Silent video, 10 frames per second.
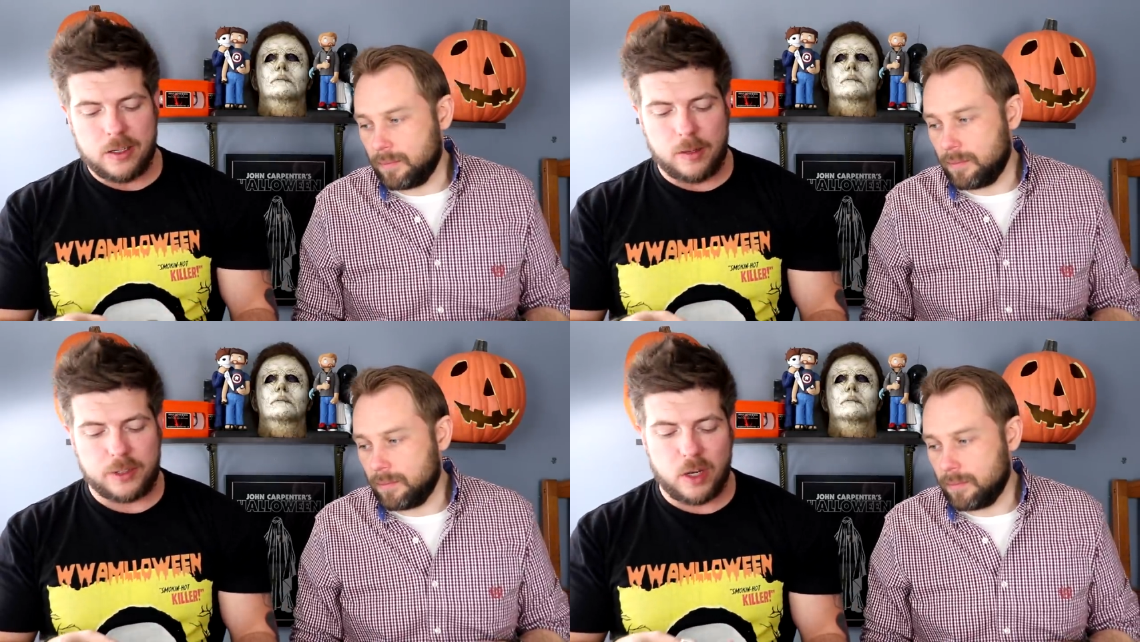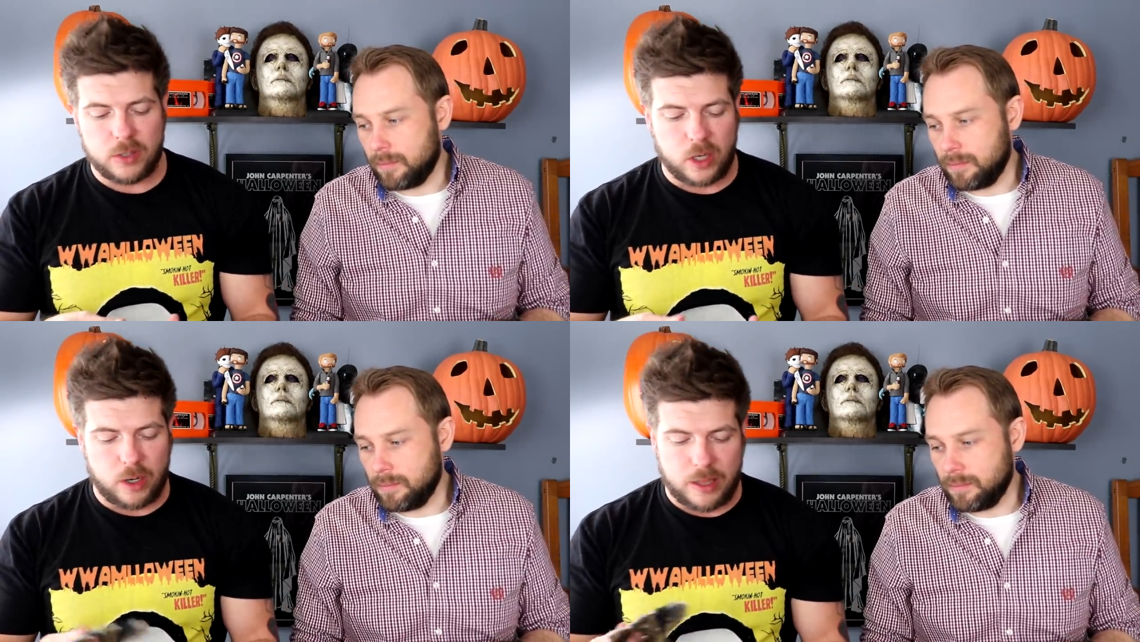Speaker 1: So I'm
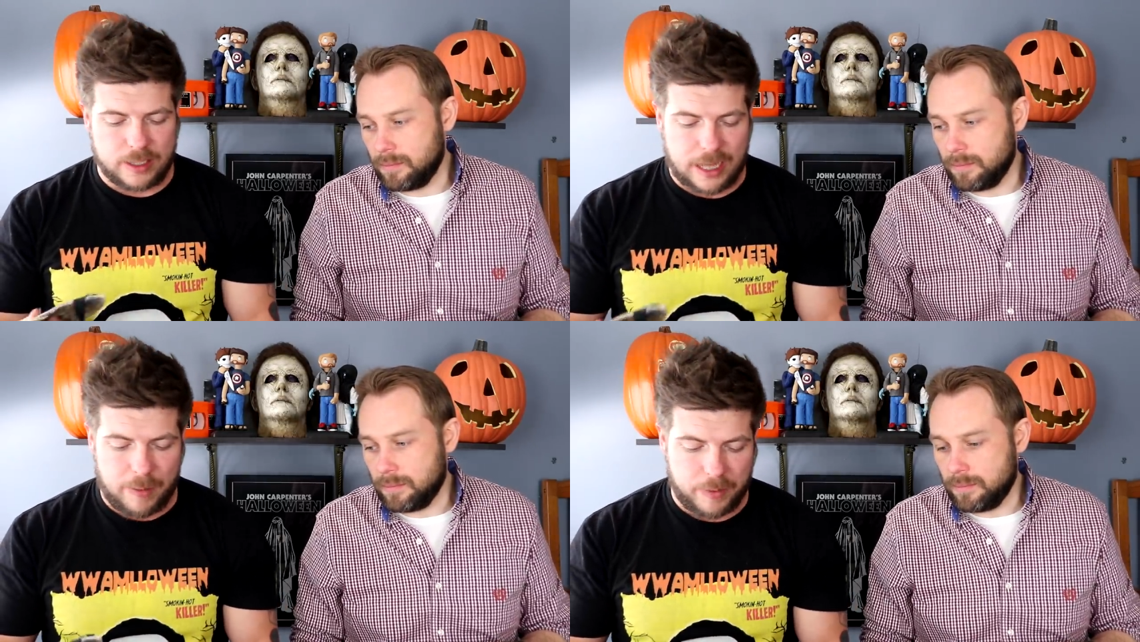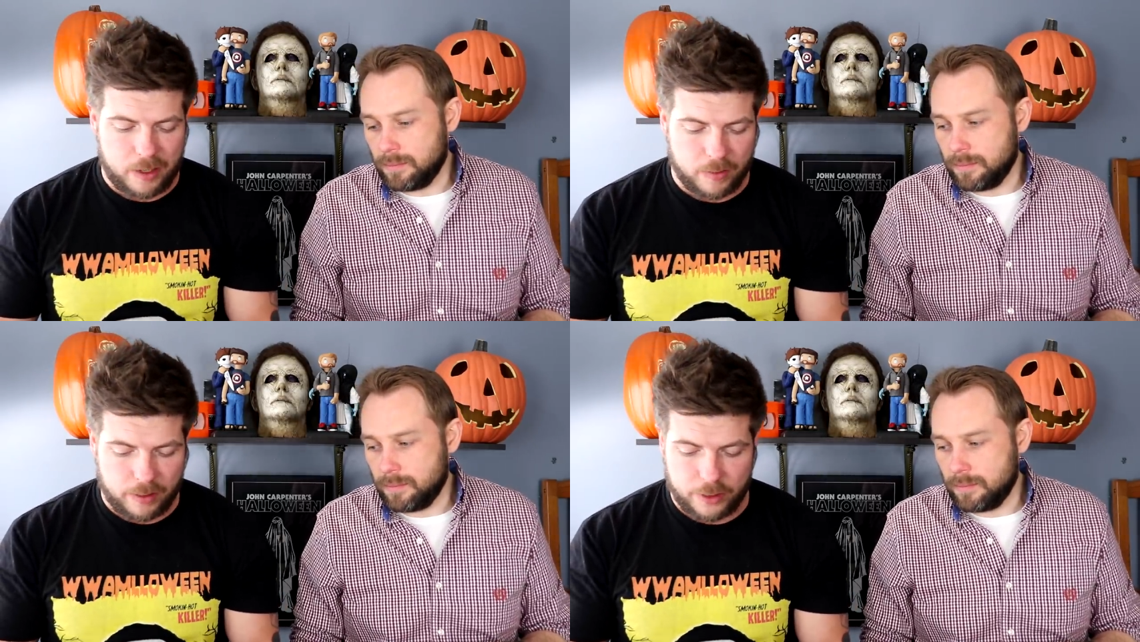so sorry that this
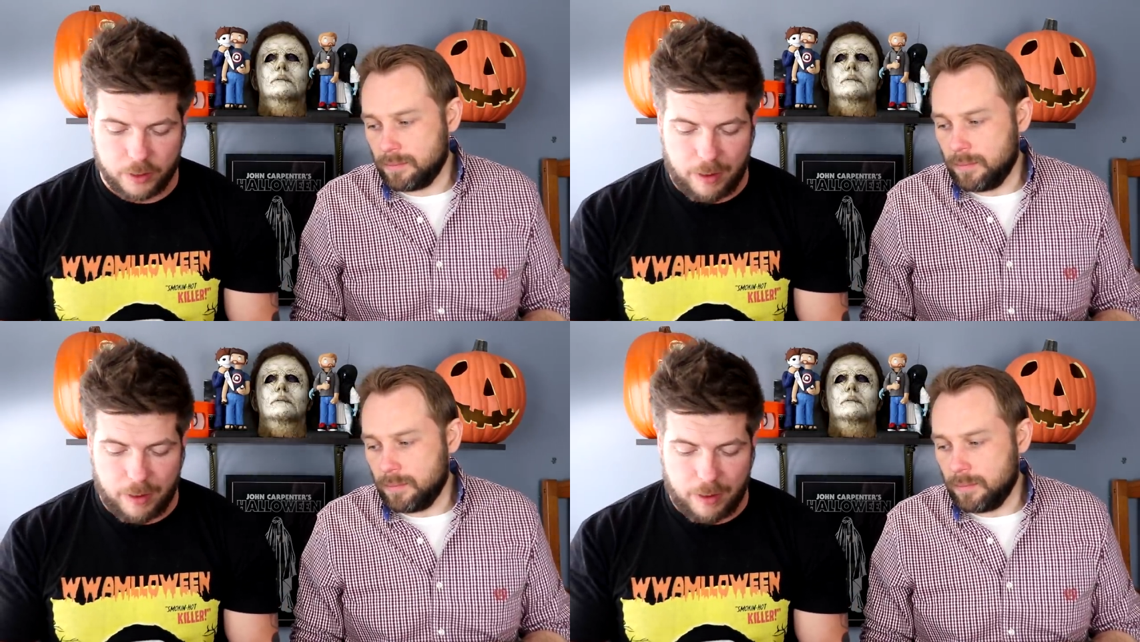happened to your to your